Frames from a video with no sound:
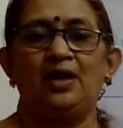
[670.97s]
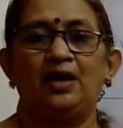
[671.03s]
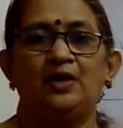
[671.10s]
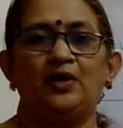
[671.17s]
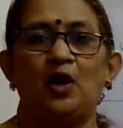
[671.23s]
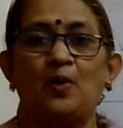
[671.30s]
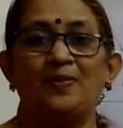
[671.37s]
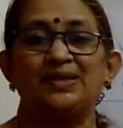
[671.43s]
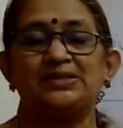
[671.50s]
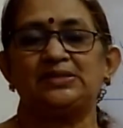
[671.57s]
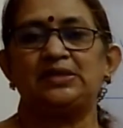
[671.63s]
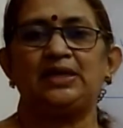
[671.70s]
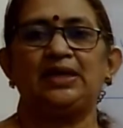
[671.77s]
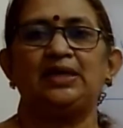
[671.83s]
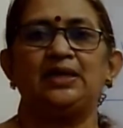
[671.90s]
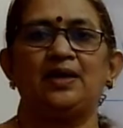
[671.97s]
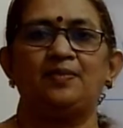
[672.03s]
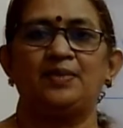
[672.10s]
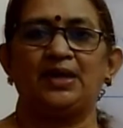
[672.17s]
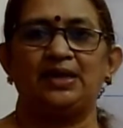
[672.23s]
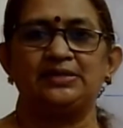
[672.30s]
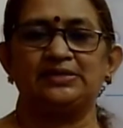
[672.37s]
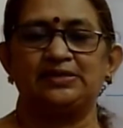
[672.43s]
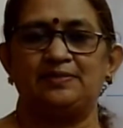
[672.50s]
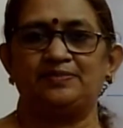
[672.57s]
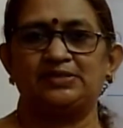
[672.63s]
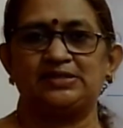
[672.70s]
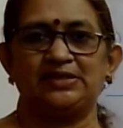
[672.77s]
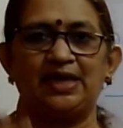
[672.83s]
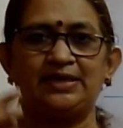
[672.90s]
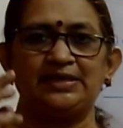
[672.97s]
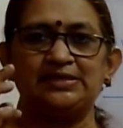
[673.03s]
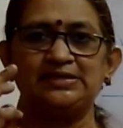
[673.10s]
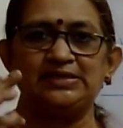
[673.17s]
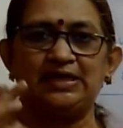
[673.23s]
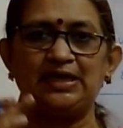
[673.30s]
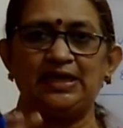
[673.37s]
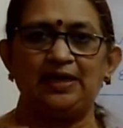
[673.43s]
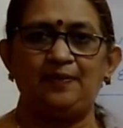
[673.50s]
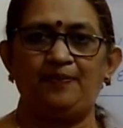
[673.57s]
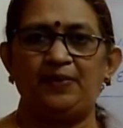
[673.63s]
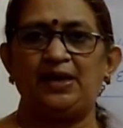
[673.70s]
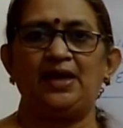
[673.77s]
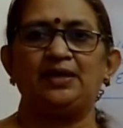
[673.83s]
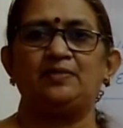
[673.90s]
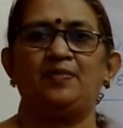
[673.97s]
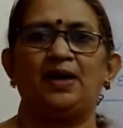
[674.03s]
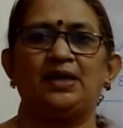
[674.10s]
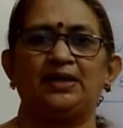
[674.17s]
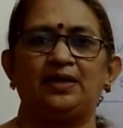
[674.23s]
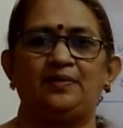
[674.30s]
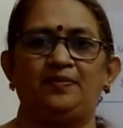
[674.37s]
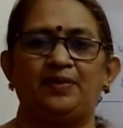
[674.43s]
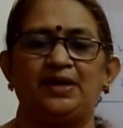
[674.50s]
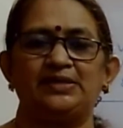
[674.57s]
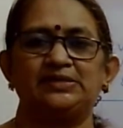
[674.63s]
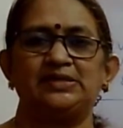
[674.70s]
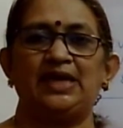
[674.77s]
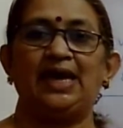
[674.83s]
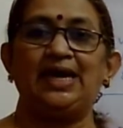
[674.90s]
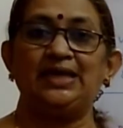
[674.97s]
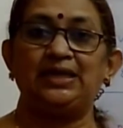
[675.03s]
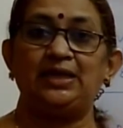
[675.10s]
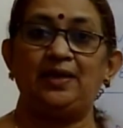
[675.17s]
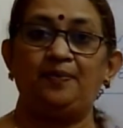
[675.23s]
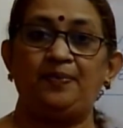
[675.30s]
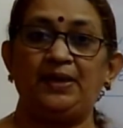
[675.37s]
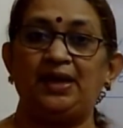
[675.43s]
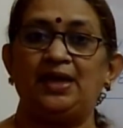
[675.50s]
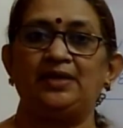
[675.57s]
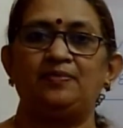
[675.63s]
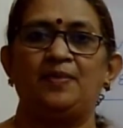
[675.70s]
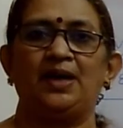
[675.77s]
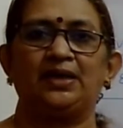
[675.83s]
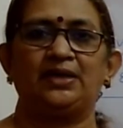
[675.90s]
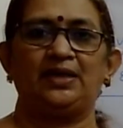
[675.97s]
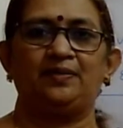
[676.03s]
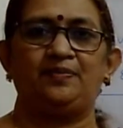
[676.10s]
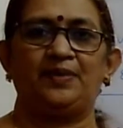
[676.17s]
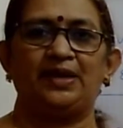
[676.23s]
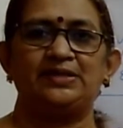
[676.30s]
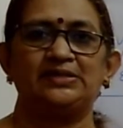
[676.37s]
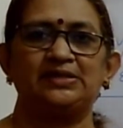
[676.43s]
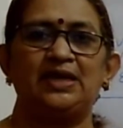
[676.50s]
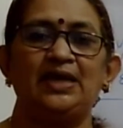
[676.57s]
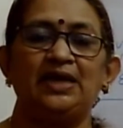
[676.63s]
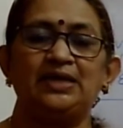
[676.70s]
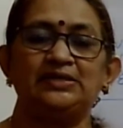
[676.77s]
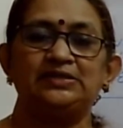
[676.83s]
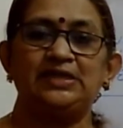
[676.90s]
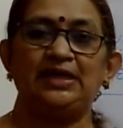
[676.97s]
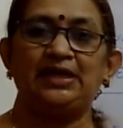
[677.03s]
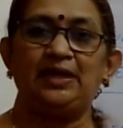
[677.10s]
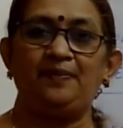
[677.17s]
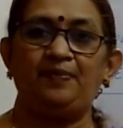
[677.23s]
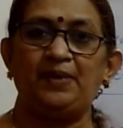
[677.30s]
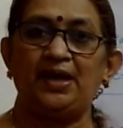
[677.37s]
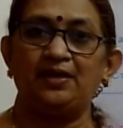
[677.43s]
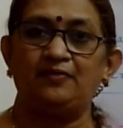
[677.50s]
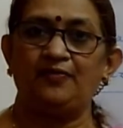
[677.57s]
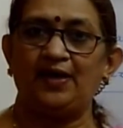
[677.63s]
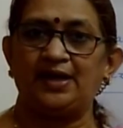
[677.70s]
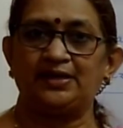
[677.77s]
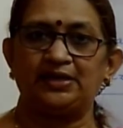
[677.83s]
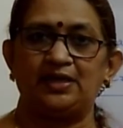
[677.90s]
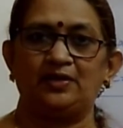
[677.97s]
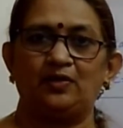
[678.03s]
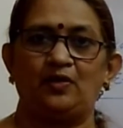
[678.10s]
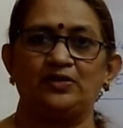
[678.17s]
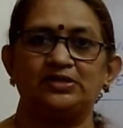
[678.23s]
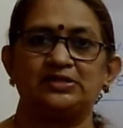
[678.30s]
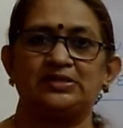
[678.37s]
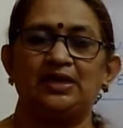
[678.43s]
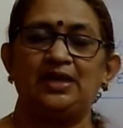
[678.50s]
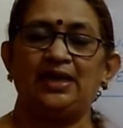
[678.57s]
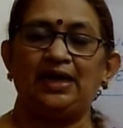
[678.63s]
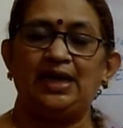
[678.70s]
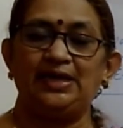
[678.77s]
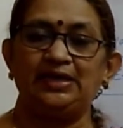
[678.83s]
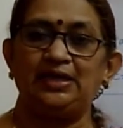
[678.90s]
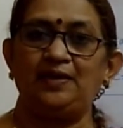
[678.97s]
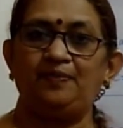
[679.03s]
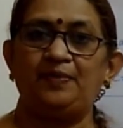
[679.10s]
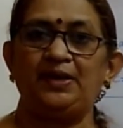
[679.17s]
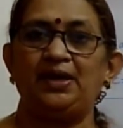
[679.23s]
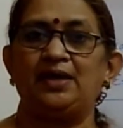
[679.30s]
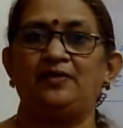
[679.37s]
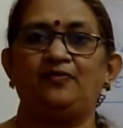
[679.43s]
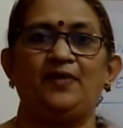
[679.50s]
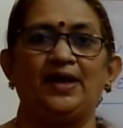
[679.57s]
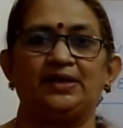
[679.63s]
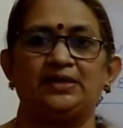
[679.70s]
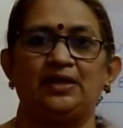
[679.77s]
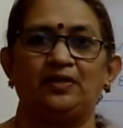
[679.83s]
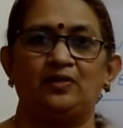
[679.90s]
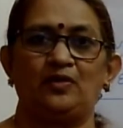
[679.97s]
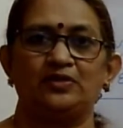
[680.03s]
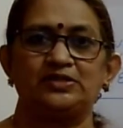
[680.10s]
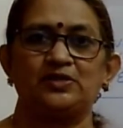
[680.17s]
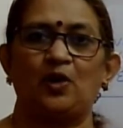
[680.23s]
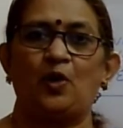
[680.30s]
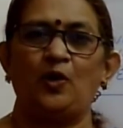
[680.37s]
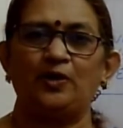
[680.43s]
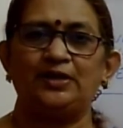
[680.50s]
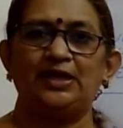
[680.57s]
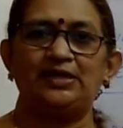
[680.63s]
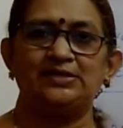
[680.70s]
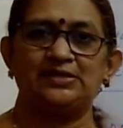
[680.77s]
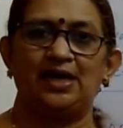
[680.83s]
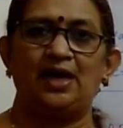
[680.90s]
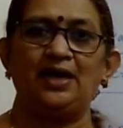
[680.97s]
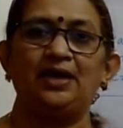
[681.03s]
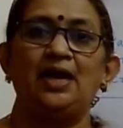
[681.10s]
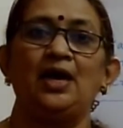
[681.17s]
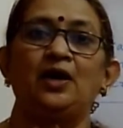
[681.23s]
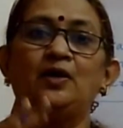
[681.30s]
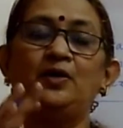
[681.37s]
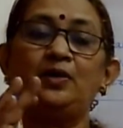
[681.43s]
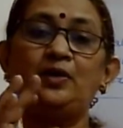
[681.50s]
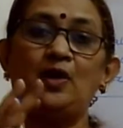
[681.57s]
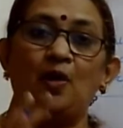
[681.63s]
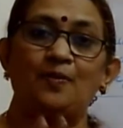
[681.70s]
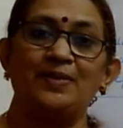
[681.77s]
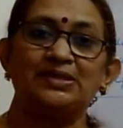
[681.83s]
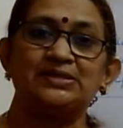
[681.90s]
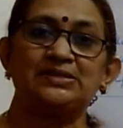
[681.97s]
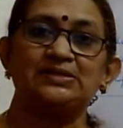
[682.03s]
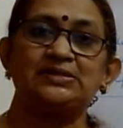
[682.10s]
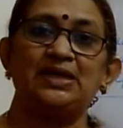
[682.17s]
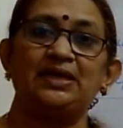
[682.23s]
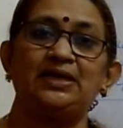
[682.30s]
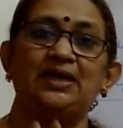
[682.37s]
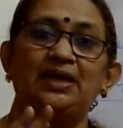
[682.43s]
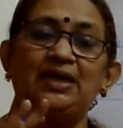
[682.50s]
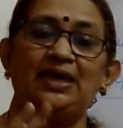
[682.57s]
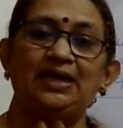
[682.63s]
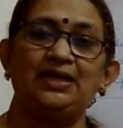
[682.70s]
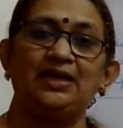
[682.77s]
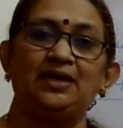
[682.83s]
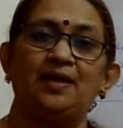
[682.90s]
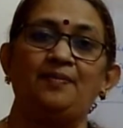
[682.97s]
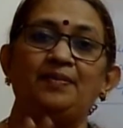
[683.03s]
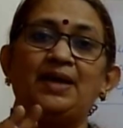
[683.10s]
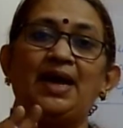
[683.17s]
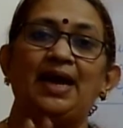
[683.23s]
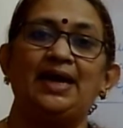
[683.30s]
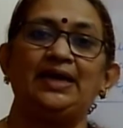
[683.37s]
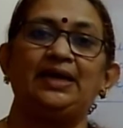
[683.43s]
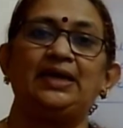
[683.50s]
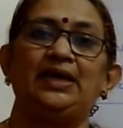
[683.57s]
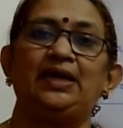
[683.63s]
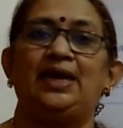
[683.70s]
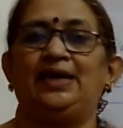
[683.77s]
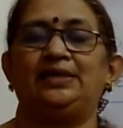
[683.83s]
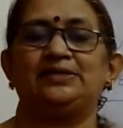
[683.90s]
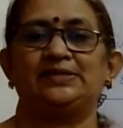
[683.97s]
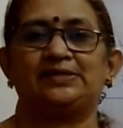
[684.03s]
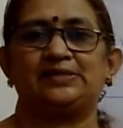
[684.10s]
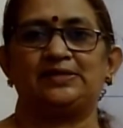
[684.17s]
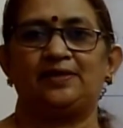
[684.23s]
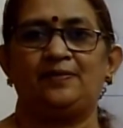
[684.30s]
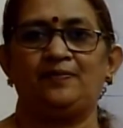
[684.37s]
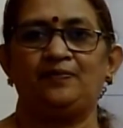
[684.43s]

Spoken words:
Domestic income concepts, that is GDP at market price, NDP at market price, GDP at factor cost, NDP at factor cost. All these are domestic income aggregates.